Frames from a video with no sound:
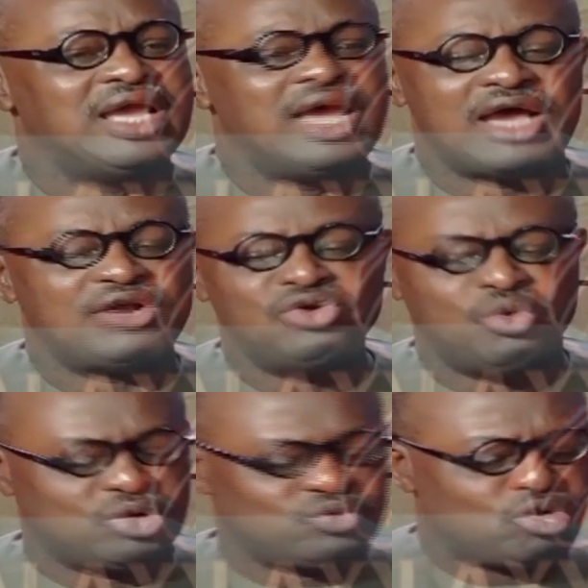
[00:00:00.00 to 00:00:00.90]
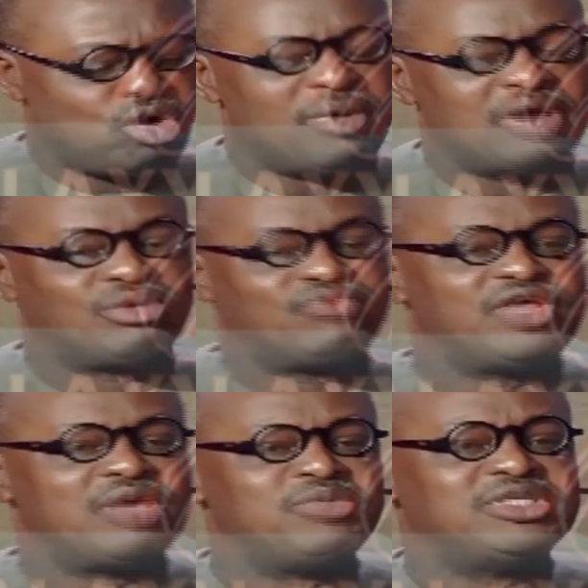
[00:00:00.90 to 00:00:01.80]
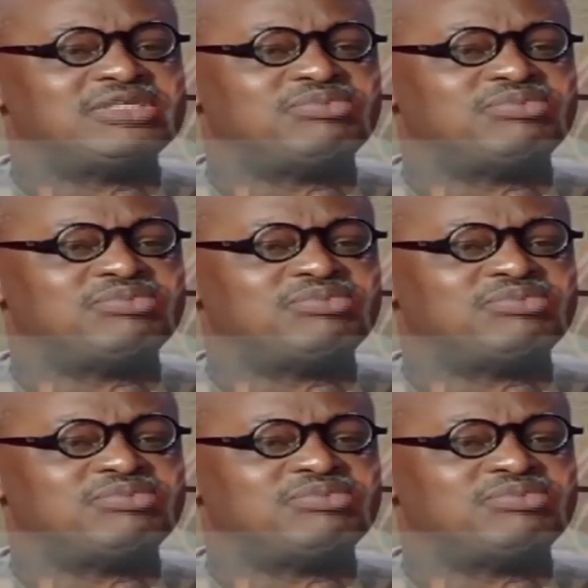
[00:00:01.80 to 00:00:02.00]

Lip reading: I don't know what will come out of their meeting.